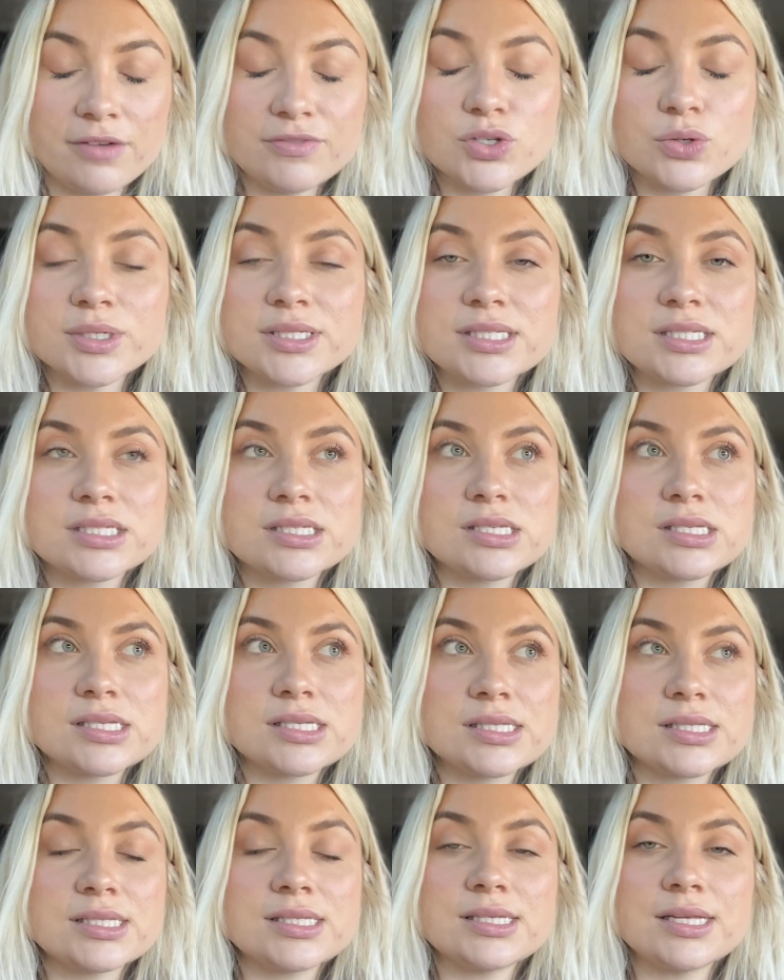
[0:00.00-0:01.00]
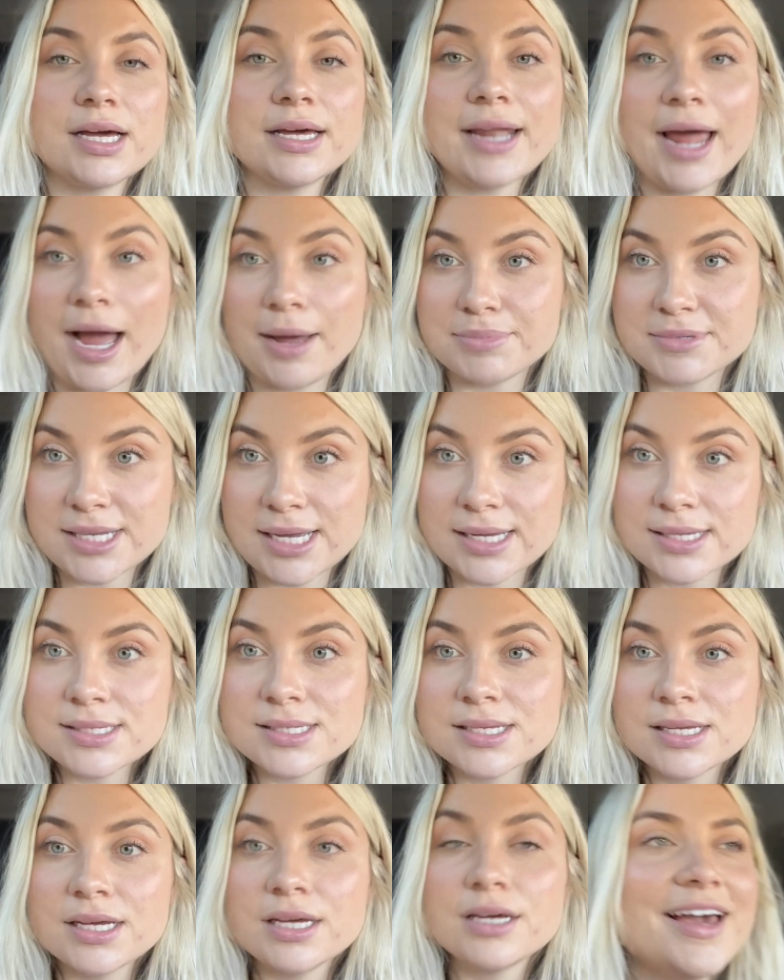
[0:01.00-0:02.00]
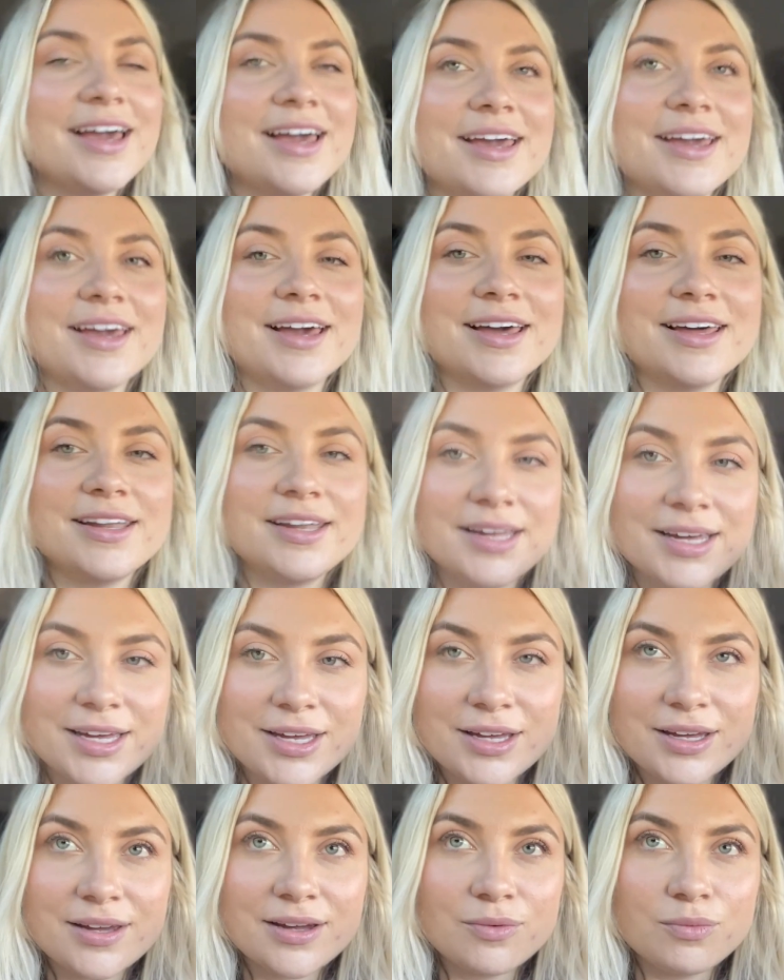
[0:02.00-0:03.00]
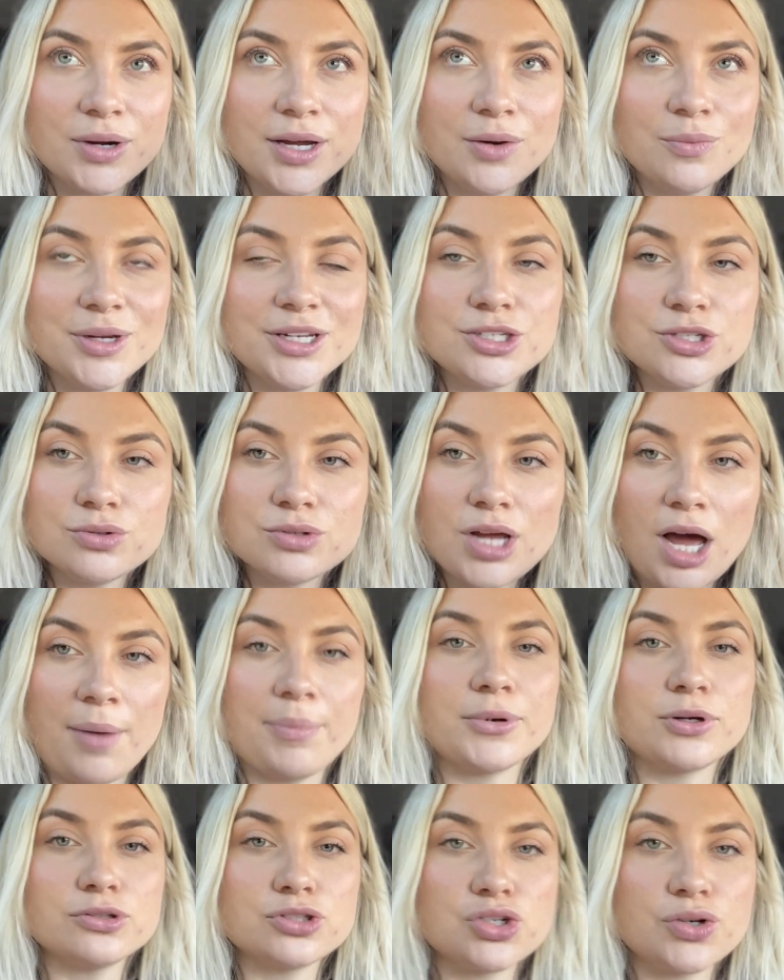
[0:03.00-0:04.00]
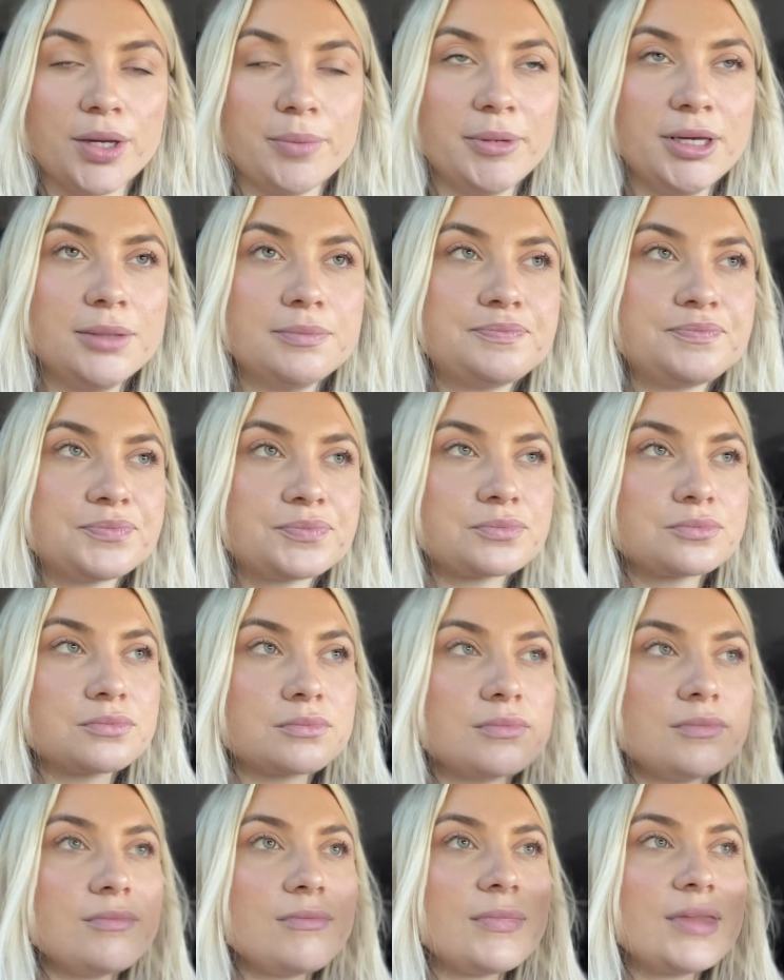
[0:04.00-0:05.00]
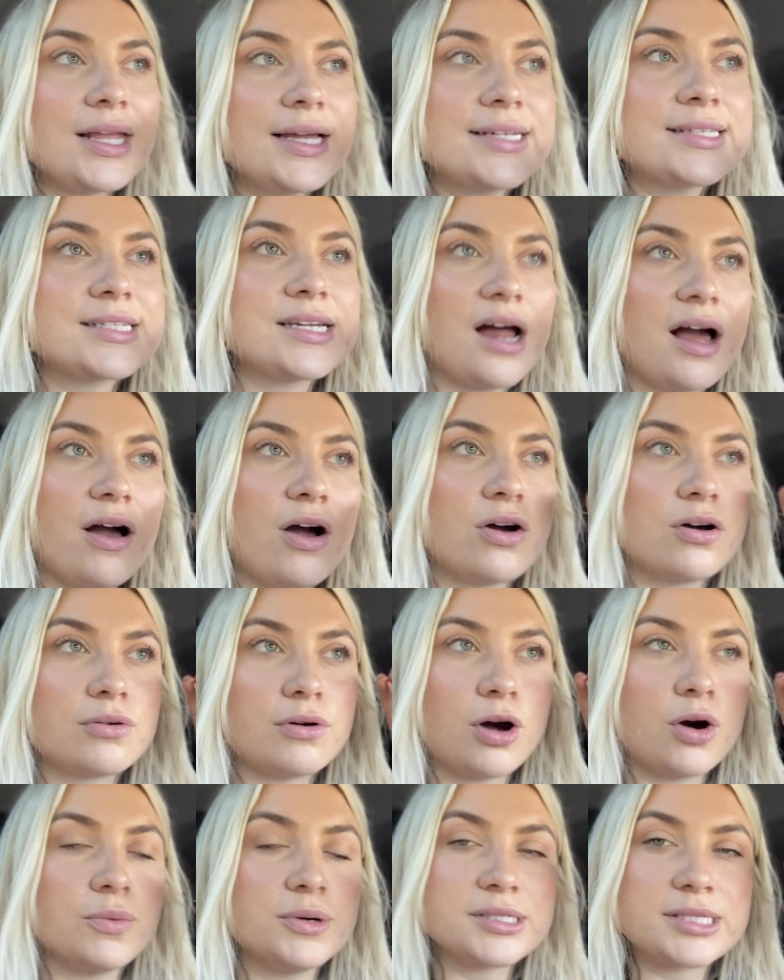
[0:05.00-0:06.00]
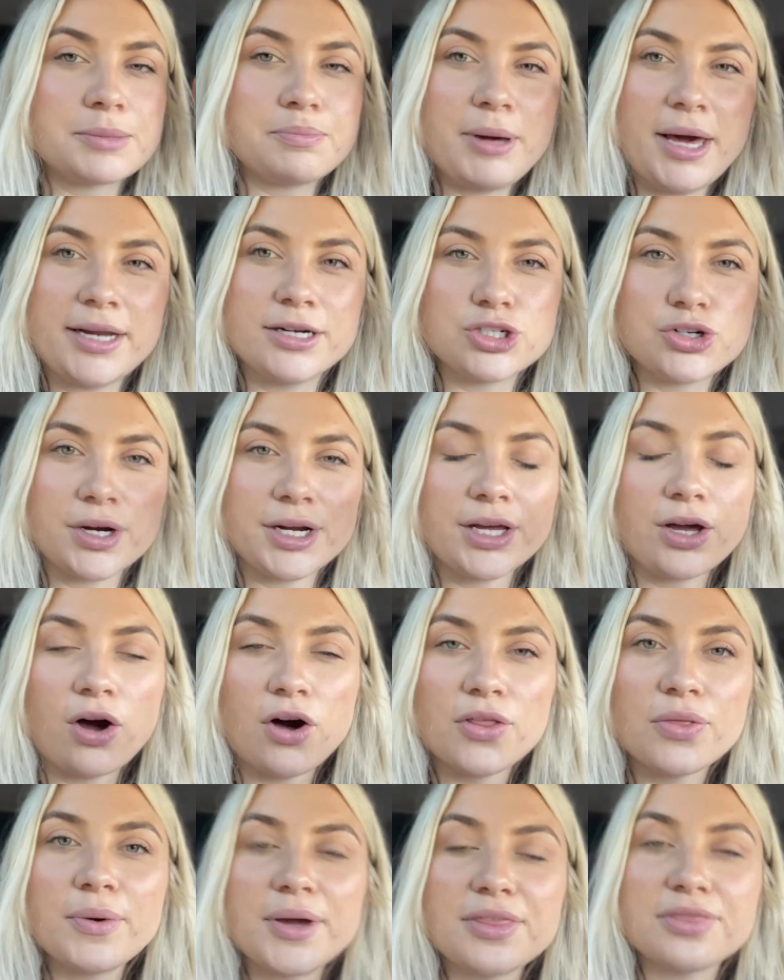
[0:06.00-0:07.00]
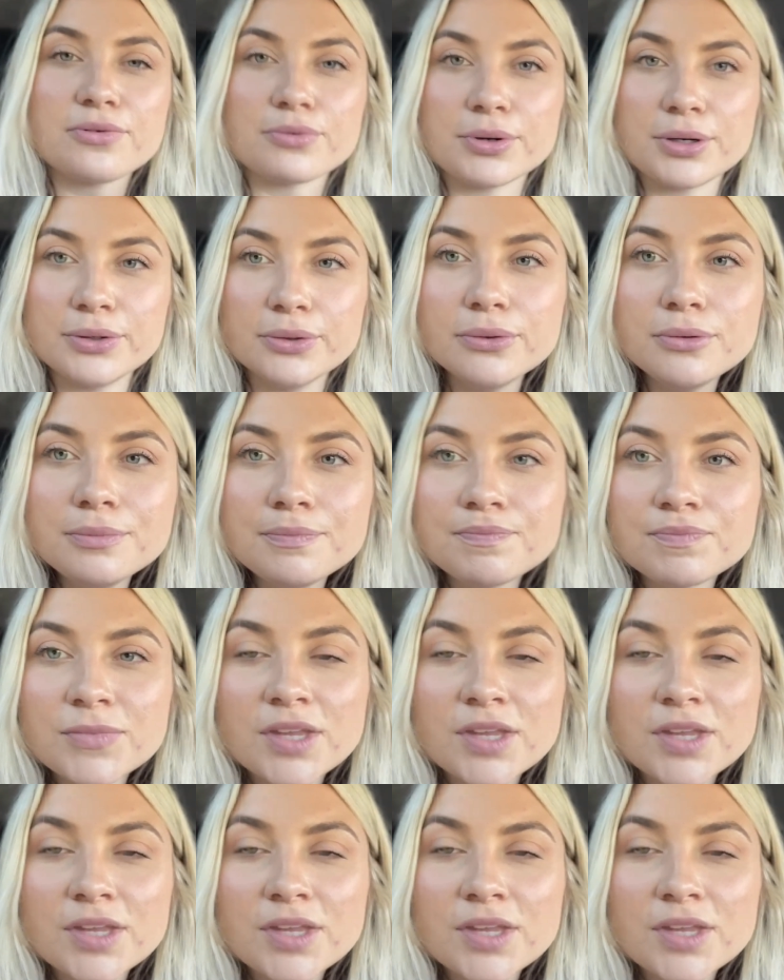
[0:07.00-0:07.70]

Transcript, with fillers: So it's an abscess, and when we do topical treatment, it's not always like penetrating all the way through.